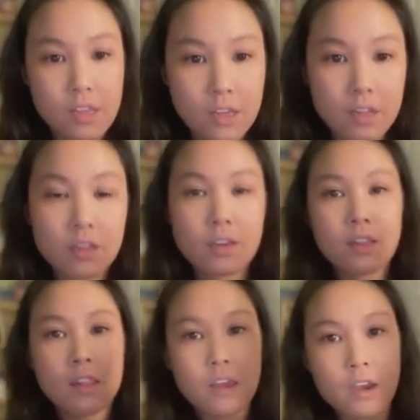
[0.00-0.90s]
they can click
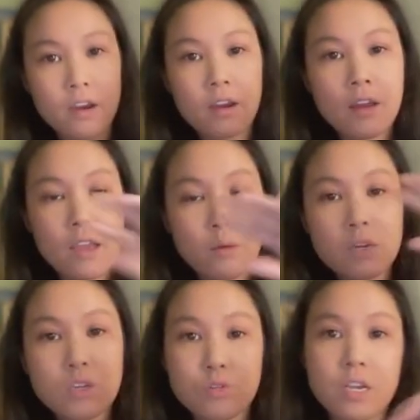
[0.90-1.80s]
in there, and
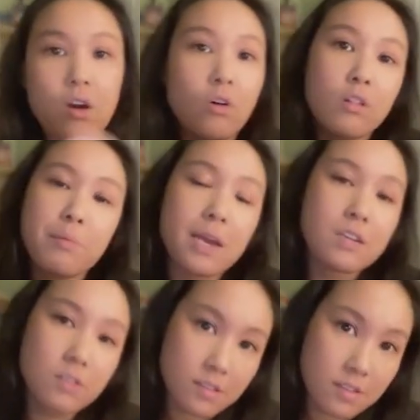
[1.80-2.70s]
we treat all the
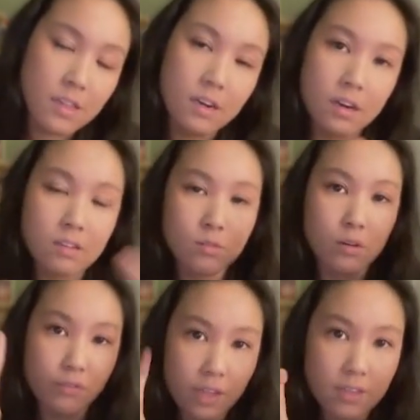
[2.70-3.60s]
pages in there as
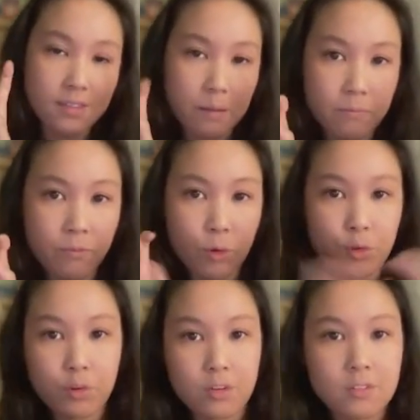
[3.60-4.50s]
sort of like
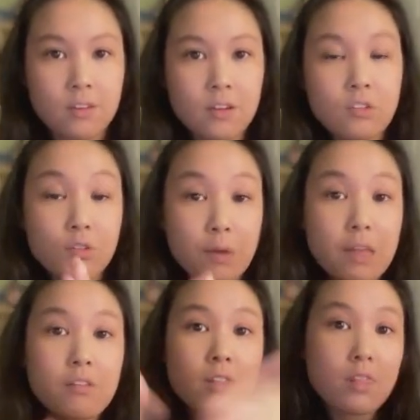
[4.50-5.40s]
subfolders. So,
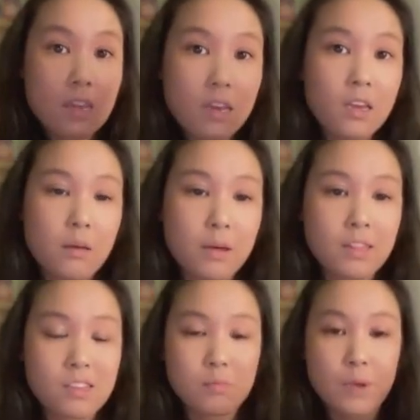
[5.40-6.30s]
rather than thinking
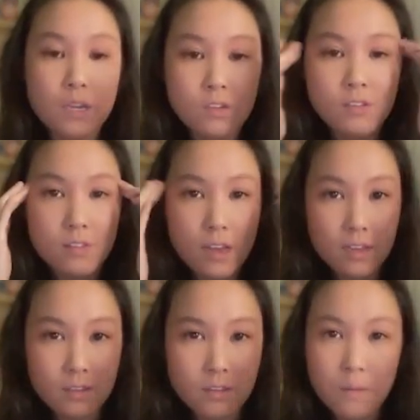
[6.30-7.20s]
about these pages
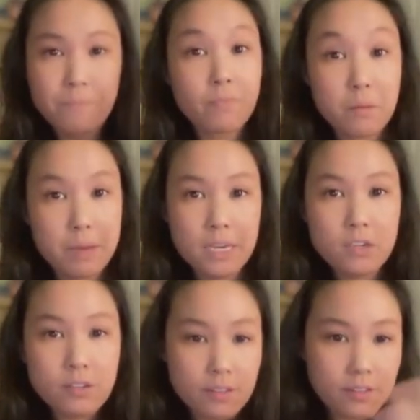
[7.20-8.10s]
as
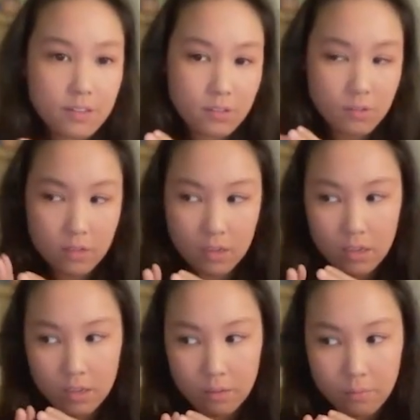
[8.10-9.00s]
pages. It's,
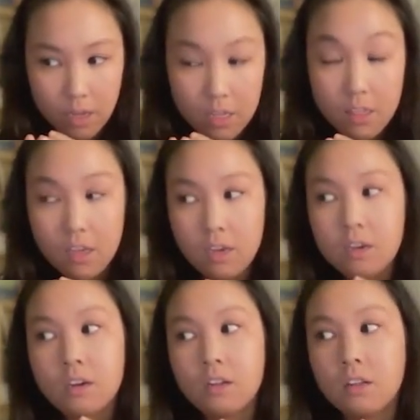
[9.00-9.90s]
um, I think,
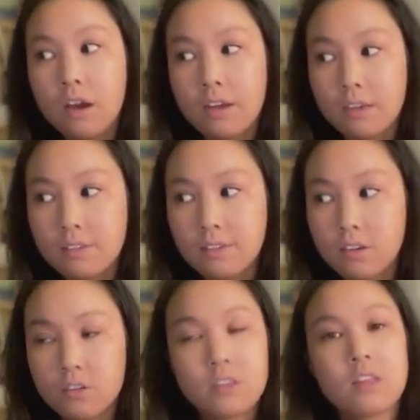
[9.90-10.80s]
a lot
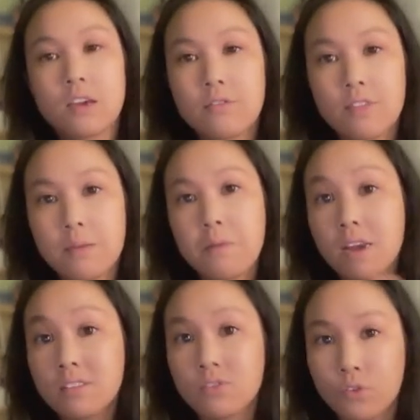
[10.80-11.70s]
easier to think of them
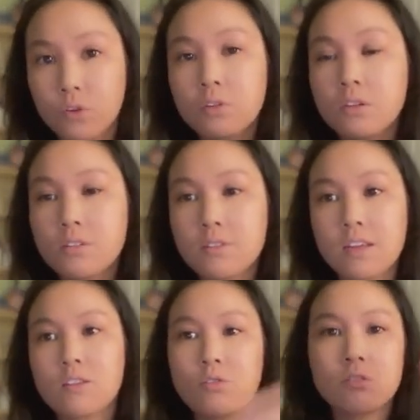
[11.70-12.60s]
as folders
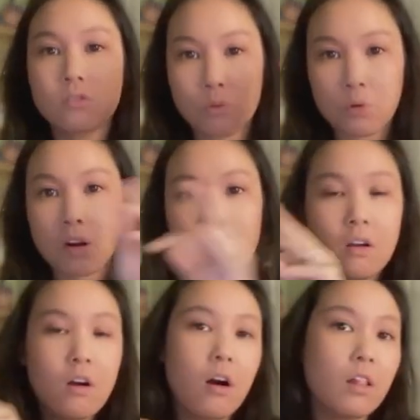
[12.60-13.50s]
that you store
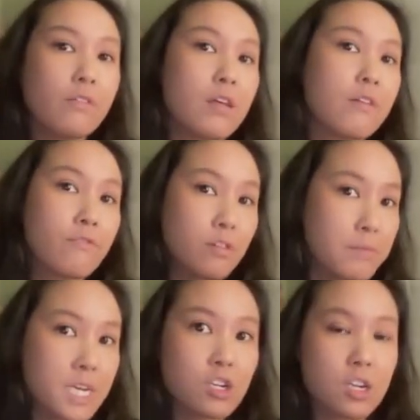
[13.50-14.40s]
all of the
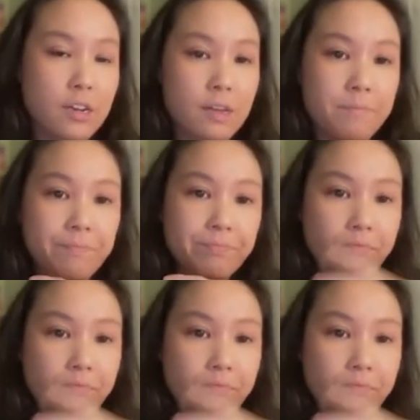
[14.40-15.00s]
information in.